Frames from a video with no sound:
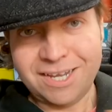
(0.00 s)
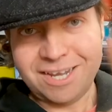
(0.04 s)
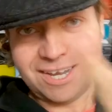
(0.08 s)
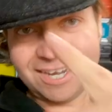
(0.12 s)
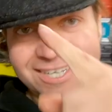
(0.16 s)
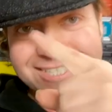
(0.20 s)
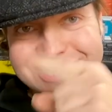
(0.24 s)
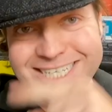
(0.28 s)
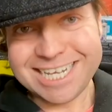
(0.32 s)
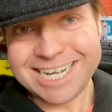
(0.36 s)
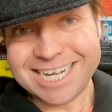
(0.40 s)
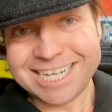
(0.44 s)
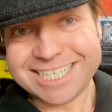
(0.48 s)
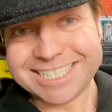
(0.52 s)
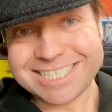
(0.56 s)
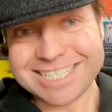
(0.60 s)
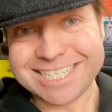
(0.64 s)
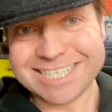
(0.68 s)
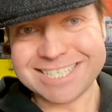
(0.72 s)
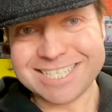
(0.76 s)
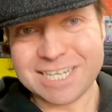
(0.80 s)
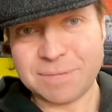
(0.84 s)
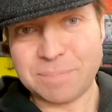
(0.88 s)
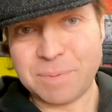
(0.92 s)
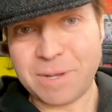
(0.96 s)
I did
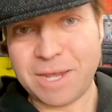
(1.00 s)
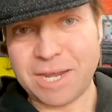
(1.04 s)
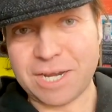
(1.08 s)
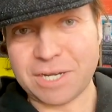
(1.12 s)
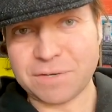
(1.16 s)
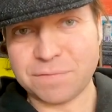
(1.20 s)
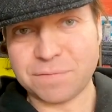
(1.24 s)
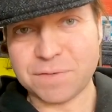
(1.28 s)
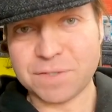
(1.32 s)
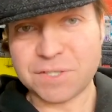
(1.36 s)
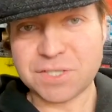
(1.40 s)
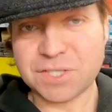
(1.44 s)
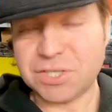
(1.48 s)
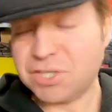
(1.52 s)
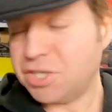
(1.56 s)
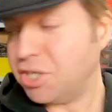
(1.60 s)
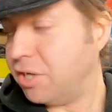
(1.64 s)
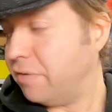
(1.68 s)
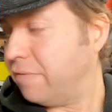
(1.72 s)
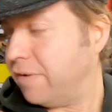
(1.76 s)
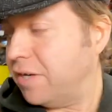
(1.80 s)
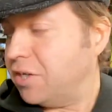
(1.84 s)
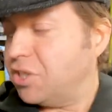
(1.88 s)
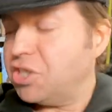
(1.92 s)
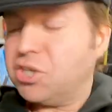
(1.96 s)
anticipate for such
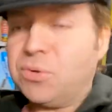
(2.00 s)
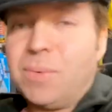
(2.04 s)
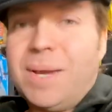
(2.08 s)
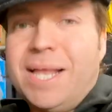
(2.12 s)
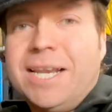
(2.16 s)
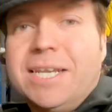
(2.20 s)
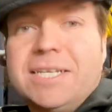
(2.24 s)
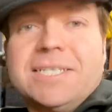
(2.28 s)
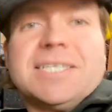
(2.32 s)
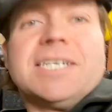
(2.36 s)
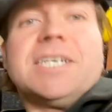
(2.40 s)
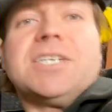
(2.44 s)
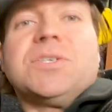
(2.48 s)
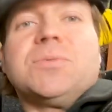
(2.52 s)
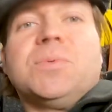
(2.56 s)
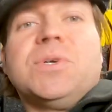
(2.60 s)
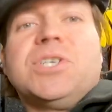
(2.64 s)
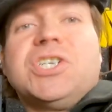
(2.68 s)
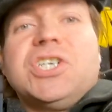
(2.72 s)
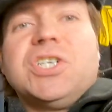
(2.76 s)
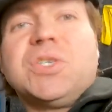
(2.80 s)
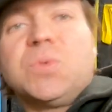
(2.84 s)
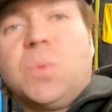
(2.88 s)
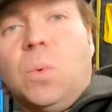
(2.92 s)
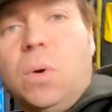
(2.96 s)
eventualities, which
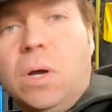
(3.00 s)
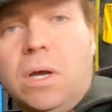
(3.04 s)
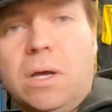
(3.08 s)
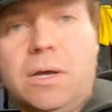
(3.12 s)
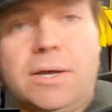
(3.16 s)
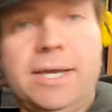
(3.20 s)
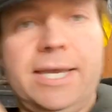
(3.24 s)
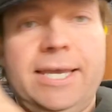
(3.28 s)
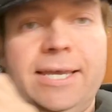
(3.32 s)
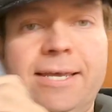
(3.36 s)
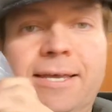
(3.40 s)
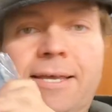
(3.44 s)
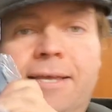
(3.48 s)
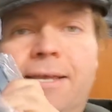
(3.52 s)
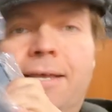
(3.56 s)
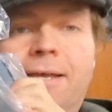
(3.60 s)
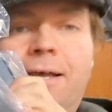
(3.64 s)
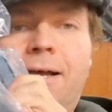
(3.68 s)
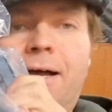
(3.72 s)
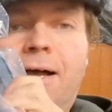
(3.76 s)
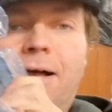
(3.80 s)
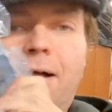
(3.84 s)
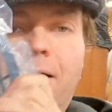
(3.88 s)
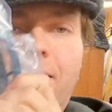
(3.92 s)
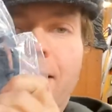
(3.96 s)
is why
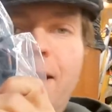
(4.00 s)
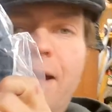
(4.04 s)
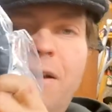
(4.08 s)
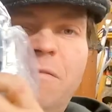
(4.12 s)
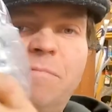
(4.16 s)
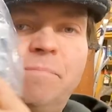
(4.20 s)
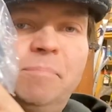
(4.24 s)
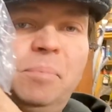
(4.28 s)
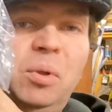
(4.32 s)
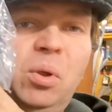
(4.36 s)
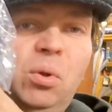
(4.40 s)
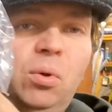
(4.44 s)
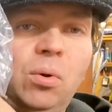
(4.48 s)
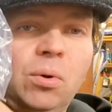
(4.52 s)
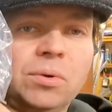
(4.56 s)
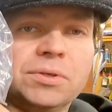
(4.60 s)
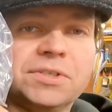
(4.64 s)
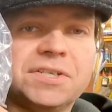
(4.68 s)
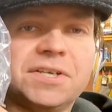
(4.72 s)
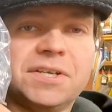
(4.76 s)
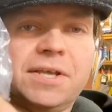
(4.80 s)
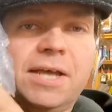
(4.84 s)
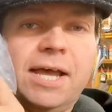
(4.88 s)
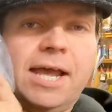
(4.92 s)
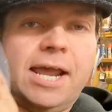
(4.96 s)
I have
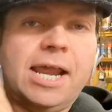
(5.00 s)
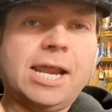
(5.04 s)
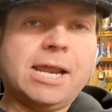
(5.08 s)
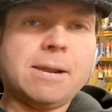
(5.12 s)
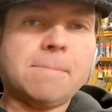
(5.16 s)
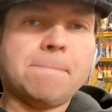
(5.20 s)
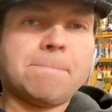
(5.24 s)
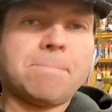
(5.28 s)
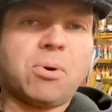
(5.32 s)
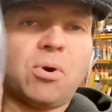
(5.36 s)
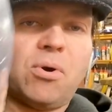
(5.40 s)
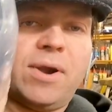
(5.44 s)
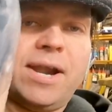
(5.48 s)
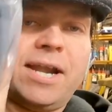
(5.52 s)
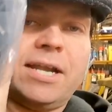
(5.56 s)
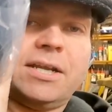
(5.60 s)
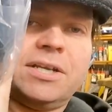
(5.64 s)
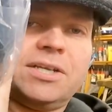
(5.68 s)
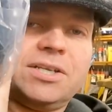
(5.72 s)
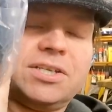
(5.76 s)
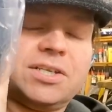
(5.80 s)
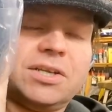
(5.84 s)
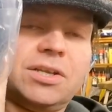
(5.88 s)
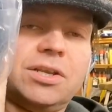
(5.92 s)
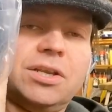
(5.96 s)
bought a
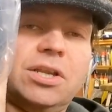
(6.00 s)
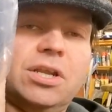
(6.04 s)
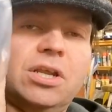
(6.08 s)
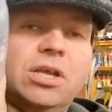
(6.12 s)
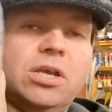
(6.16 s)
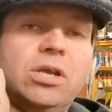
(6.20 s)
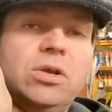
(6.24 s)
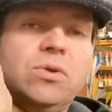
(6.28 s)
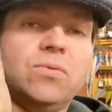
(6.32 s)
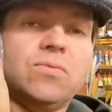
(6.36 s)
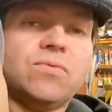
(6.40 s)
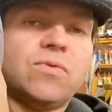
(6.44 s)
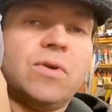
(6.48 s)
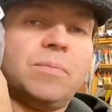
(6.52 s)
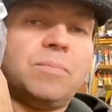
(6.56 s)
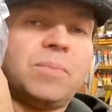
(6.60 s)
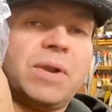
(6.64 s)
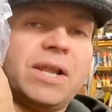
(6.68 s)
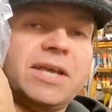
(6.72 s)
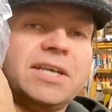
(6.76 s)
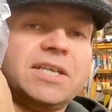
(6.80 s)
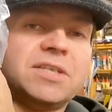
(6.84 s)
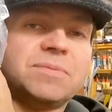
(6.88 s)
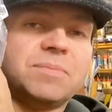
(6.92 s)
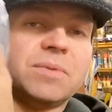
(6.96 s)
brand new
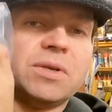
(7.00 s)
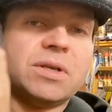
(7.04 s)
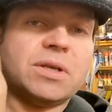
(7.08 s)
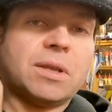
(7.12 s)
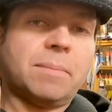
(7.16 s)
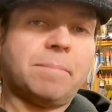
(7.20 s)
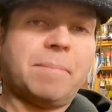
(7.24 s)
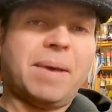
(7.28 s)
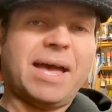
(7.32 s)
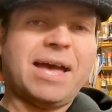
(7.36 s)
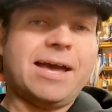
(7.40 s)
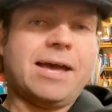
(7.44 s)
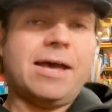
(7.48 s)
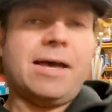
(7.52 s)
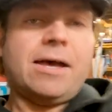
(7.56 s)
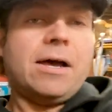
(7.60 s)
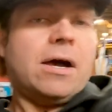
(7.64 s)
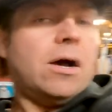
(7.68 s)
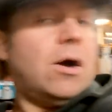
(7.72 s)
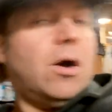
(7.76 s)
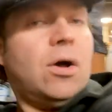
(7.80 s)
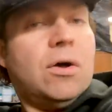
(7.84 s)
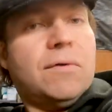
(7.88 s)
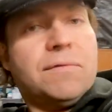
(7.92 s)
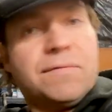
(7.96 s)
replacement pair
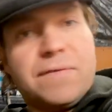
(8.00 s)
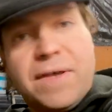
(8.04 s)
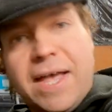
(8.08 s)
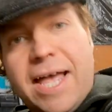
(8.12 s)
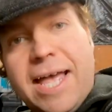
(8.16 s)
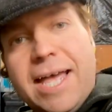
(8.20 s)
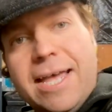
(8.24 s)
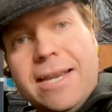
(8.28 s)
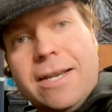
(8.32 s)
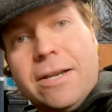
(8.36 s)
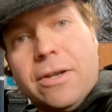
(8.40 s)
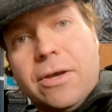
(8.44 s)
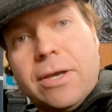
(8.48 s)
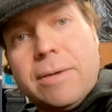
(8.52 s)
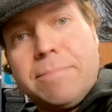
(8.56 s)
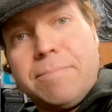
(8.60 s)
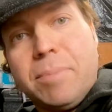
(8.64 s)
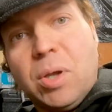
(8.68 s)
of headlight